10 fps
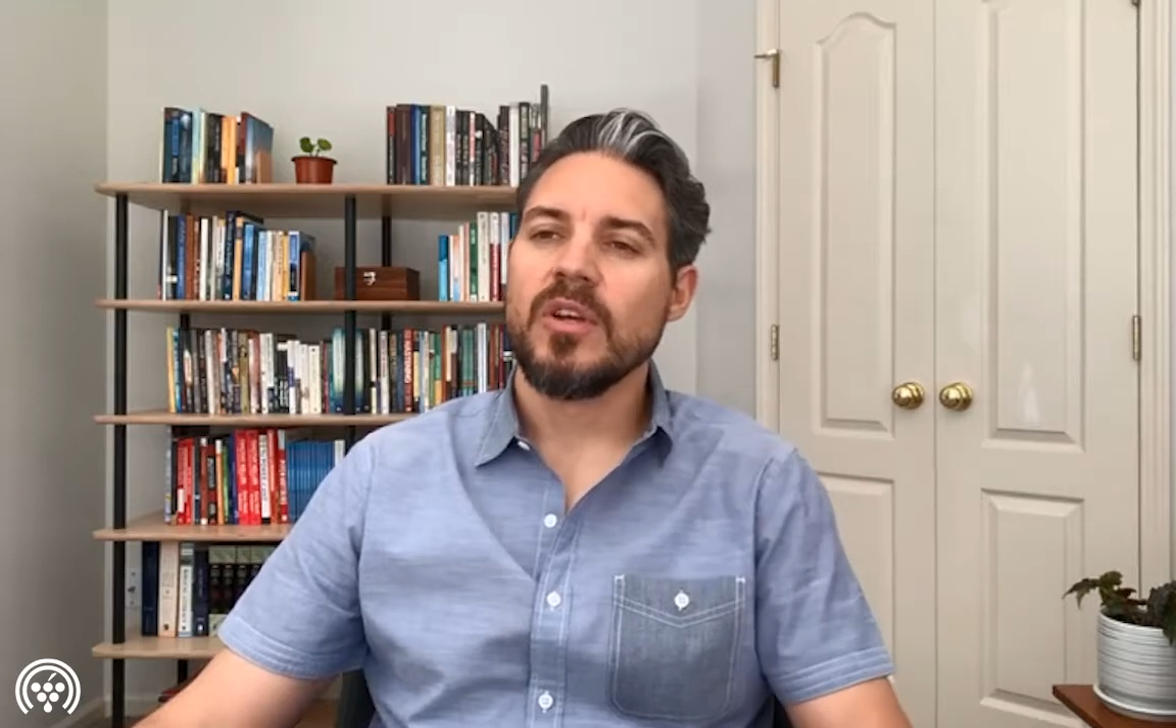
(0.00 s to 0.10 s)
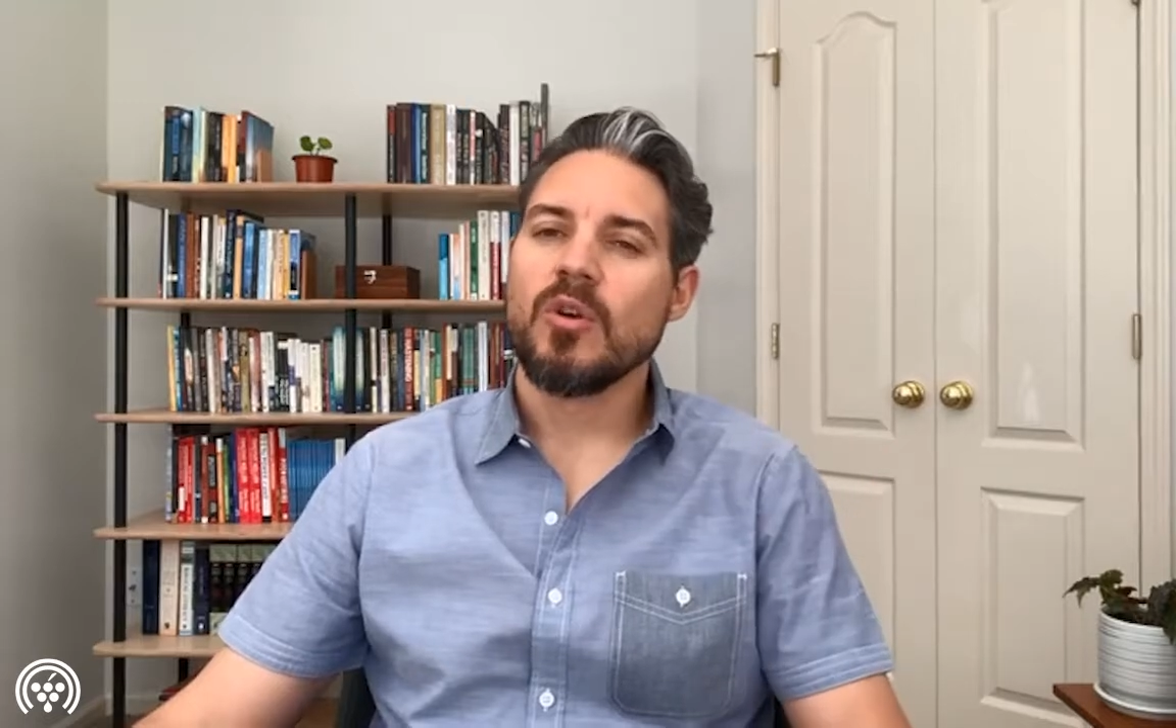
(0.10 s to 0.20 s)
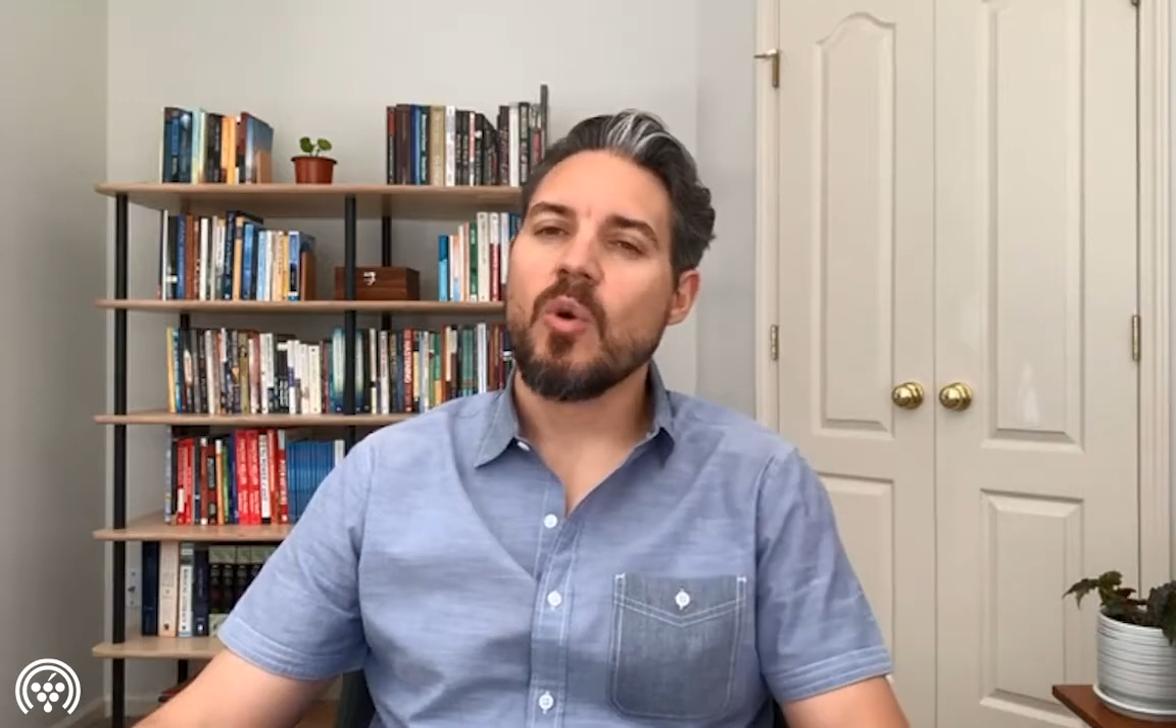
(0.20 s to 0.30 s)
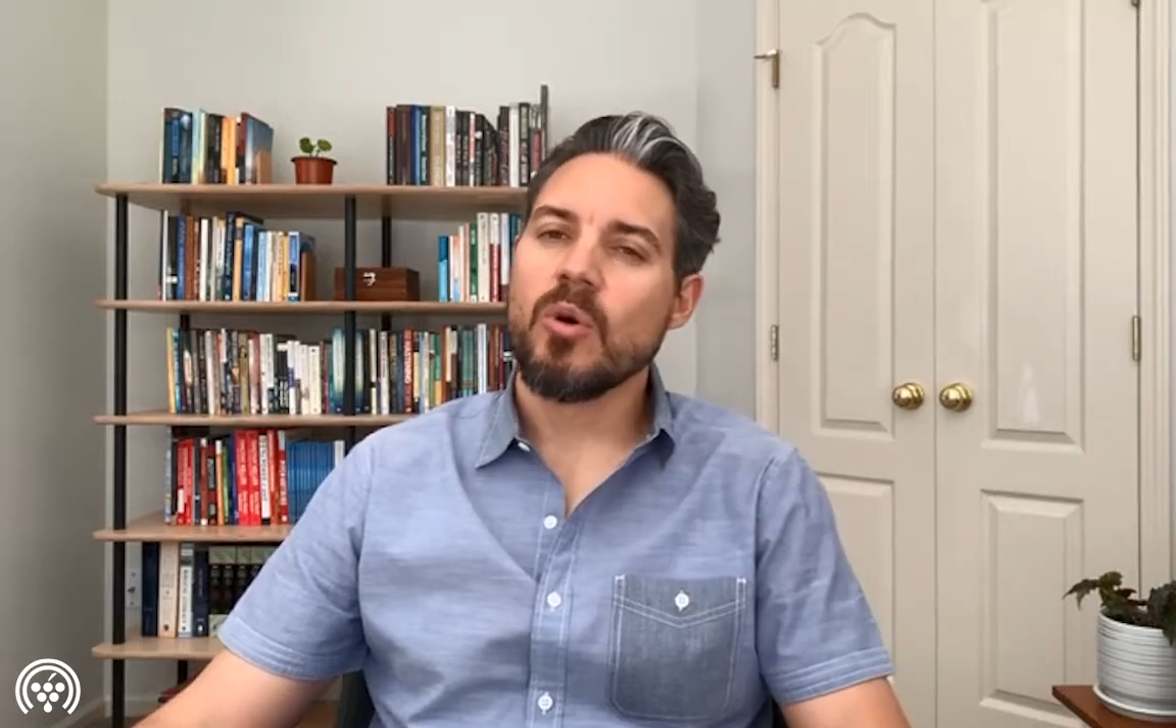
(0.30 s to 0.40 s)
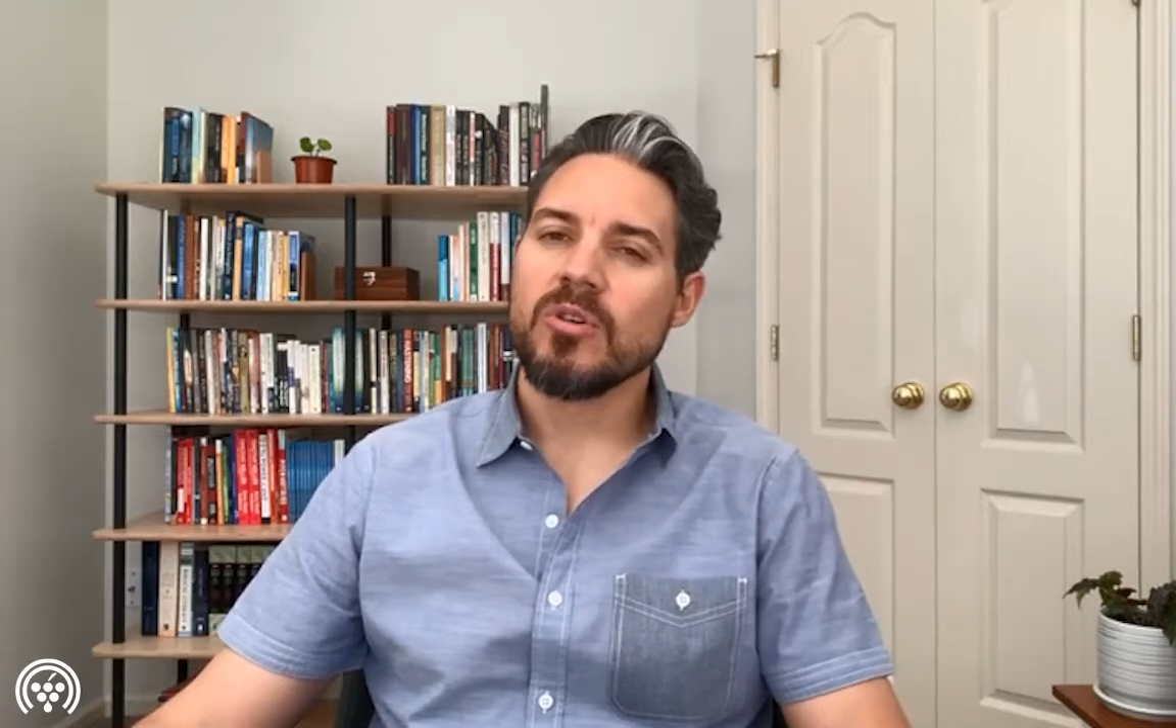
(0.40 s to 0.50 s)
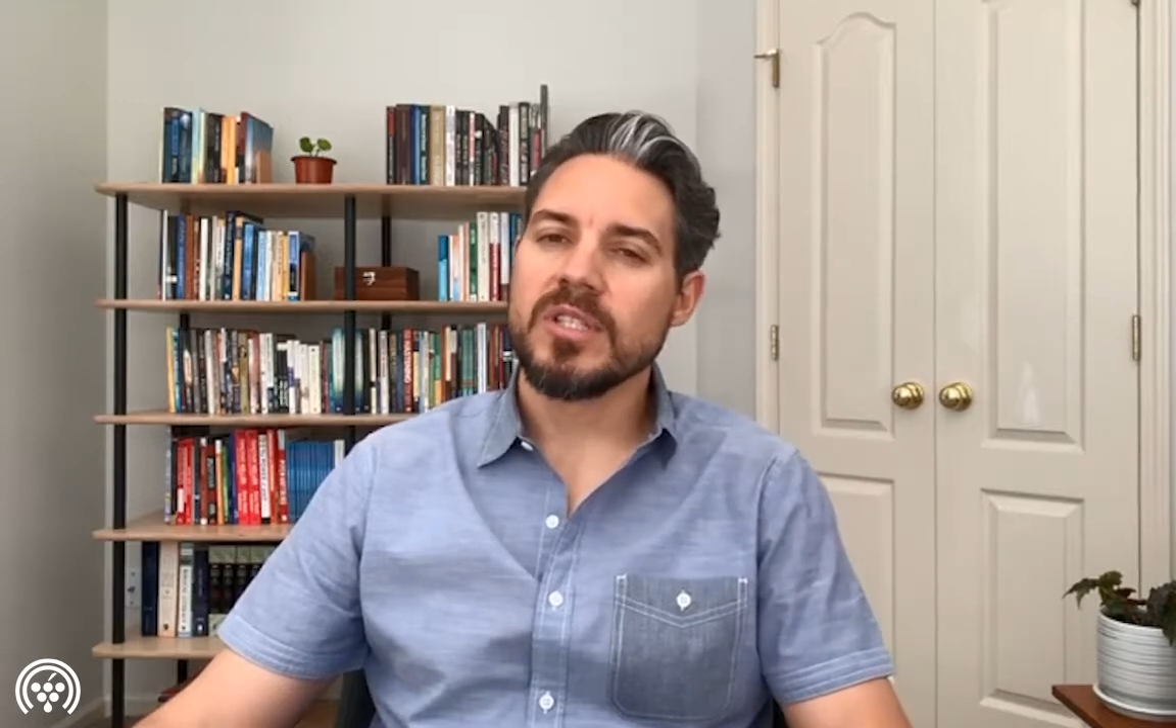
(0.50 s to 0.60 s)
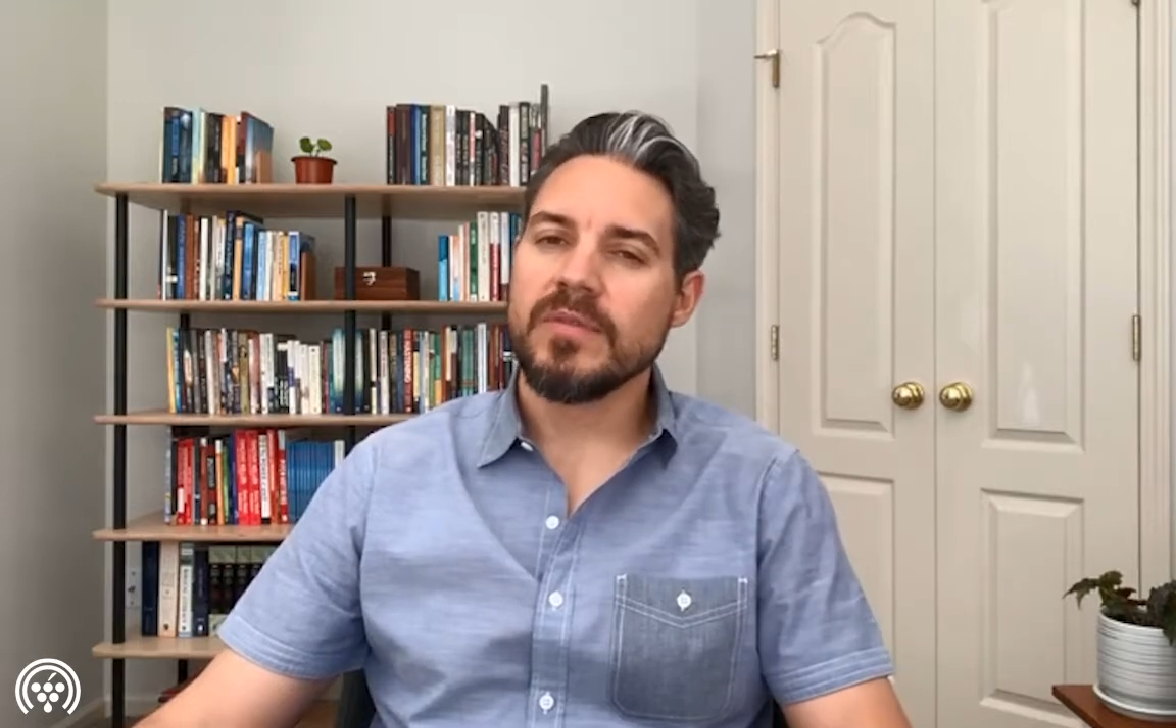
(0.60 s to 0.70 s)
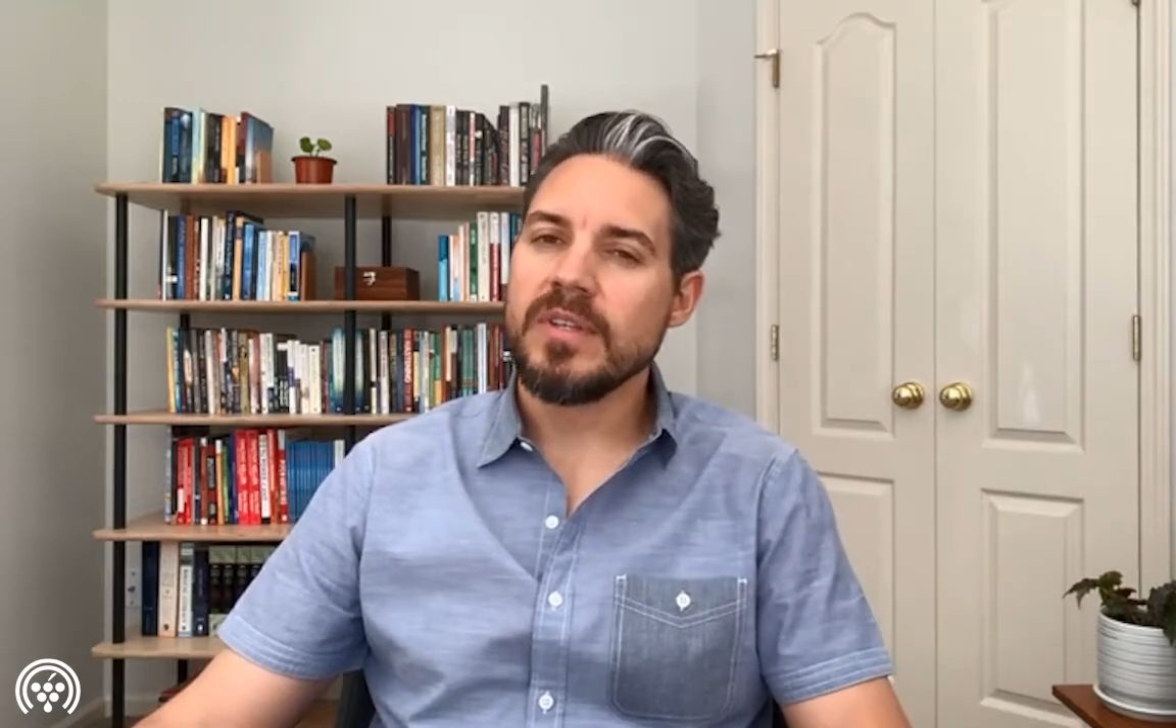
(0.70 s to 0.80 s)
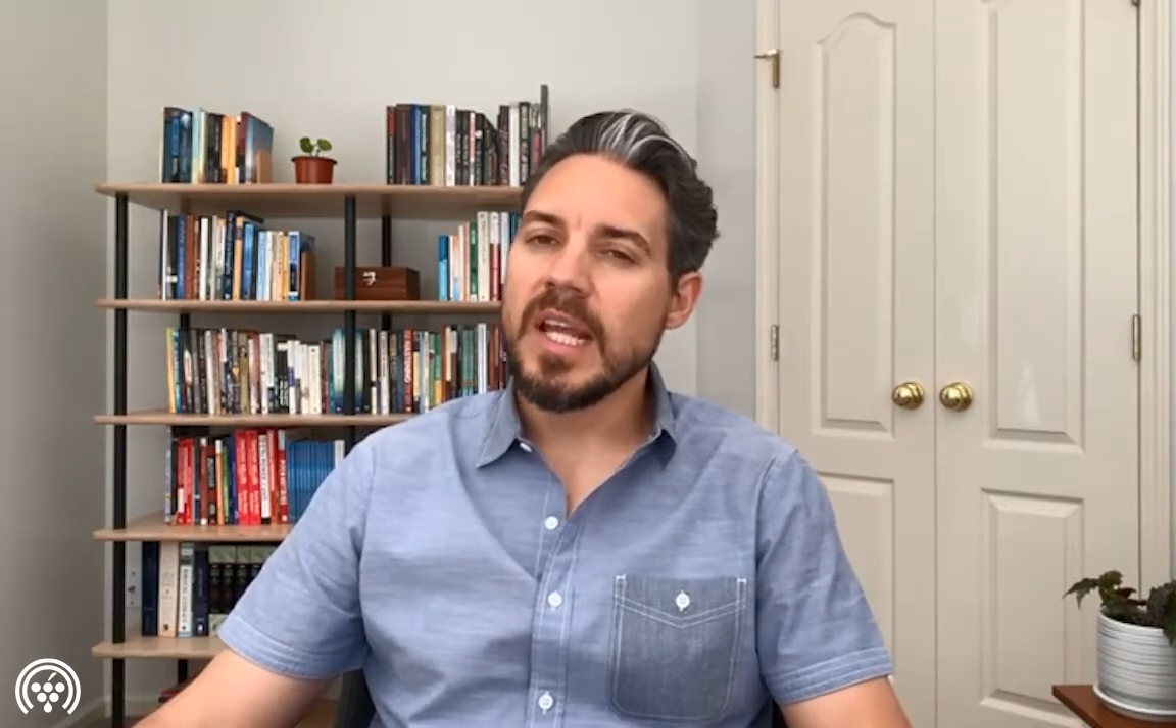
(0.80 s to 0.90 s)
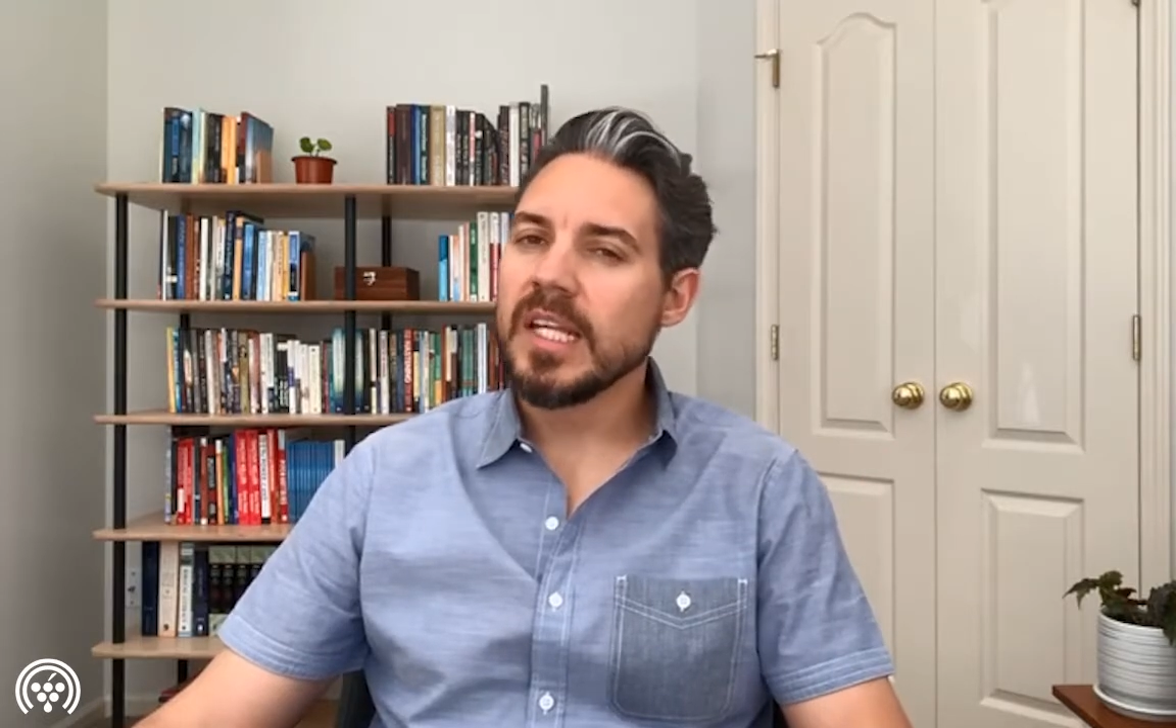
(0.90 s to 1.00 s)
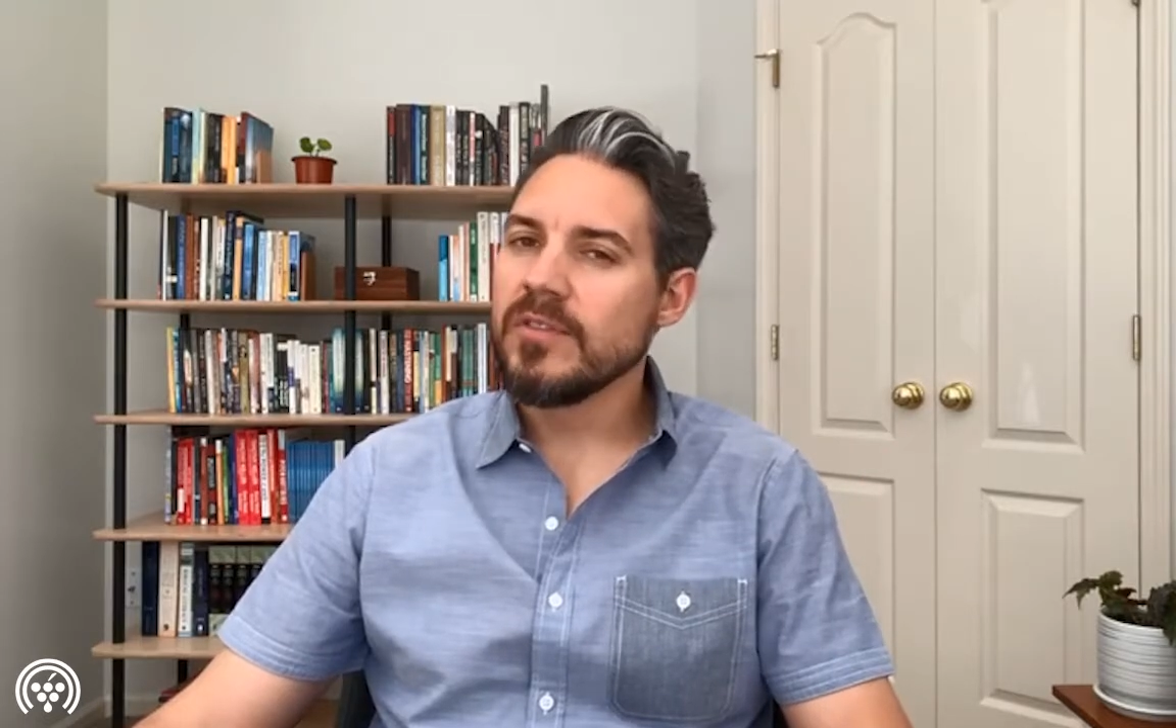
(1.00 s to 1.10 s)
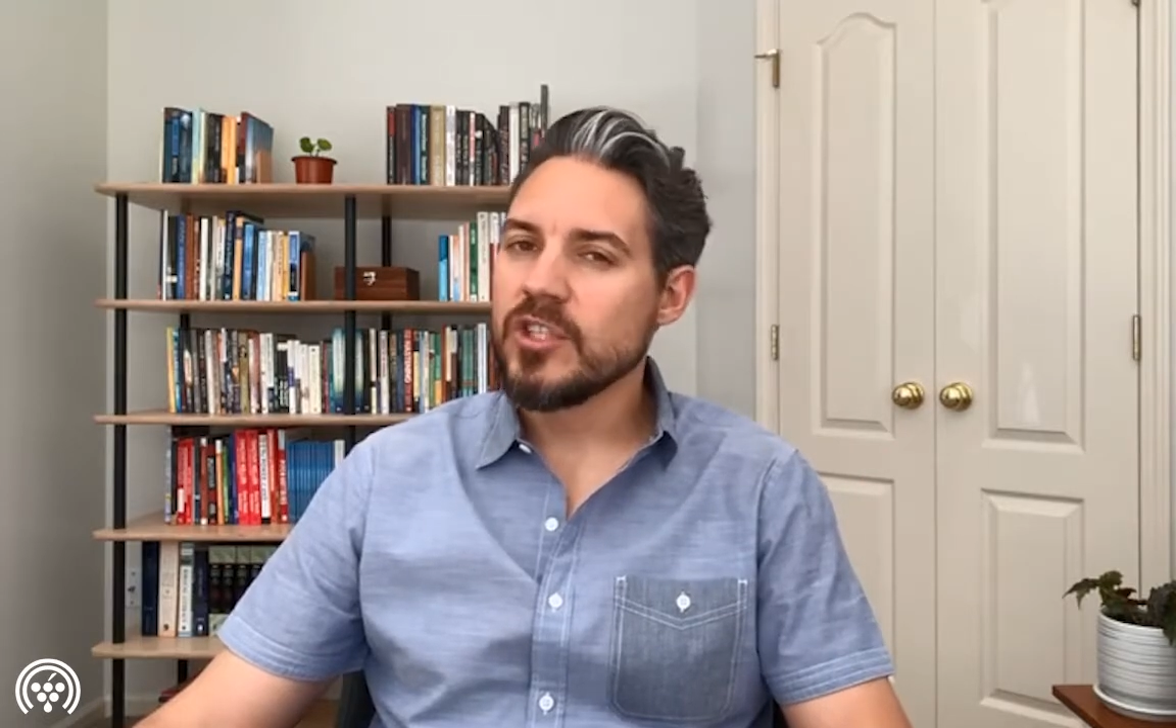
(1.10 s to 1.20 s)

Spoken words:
quarters of negative